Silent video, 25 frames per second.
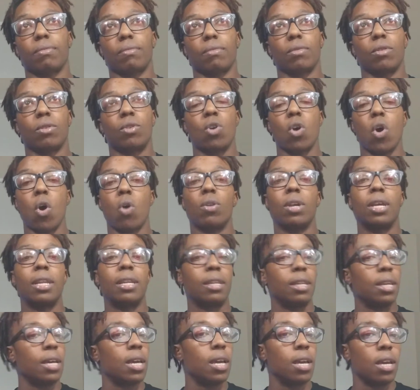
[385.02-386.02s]
you only
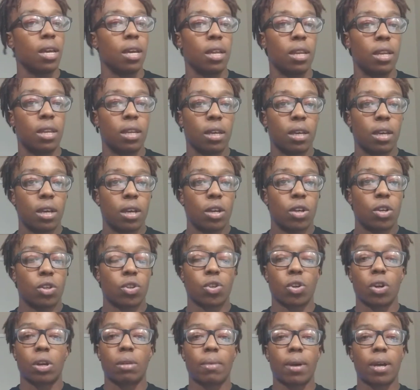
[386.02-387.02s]
need a
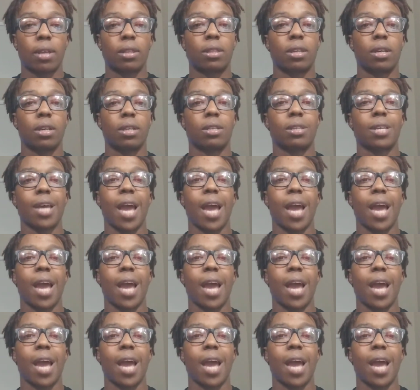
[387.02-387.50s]
certain amount of things